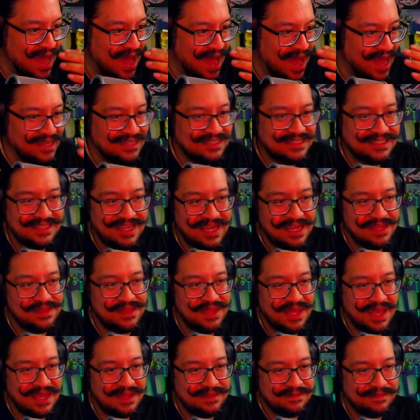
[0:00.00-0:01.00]
I said
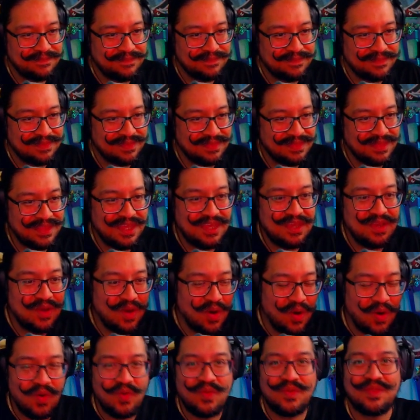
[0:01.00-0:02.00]
that the
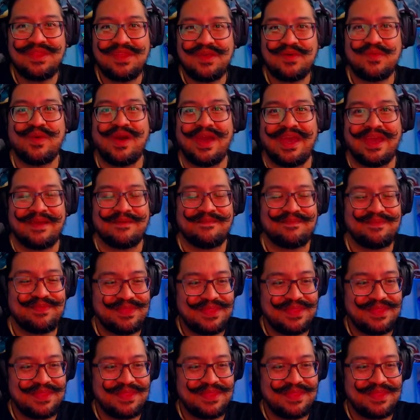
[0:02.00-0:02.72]
only way,